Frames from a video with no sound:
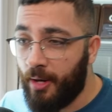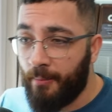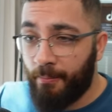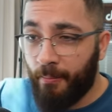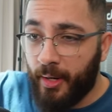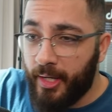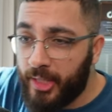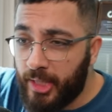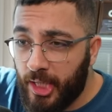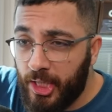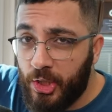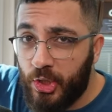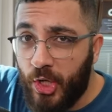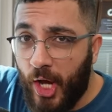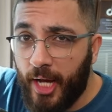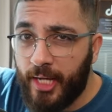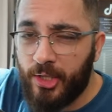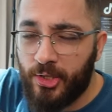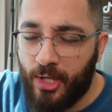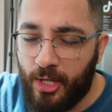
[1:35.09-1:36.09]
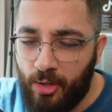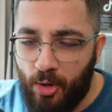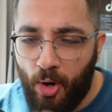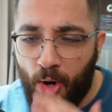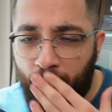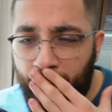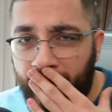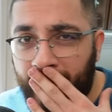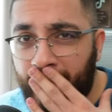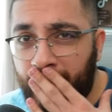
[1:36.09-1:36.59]
michael jackson
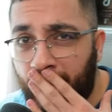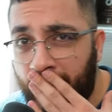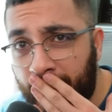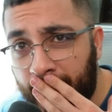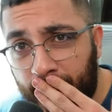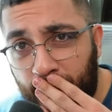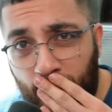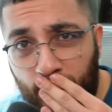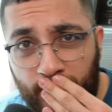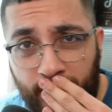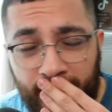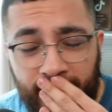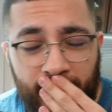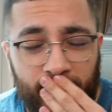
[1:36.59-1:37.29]
oh my god you win